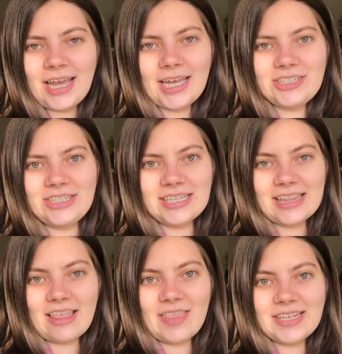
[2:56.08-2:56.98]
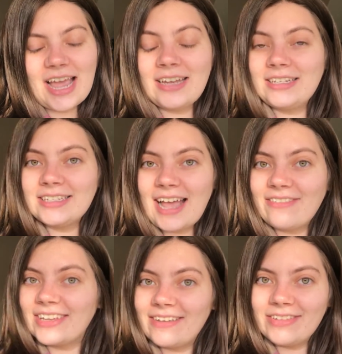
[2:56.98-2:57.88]
and she said that the tenants
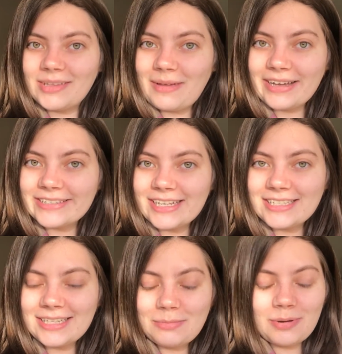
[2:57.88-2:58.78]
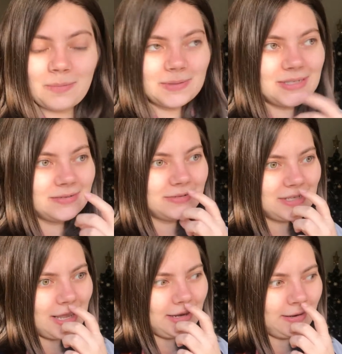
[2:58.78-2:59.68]
haven't given them access to the property all
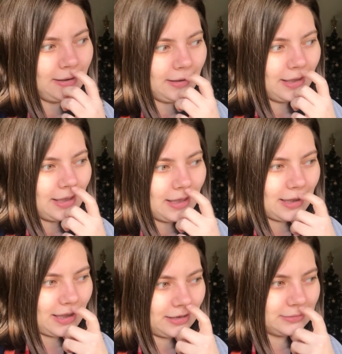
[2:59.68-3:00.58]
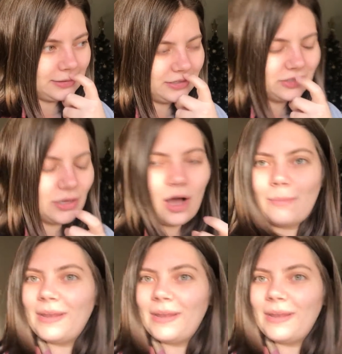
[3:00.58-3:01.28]
day, and I just can't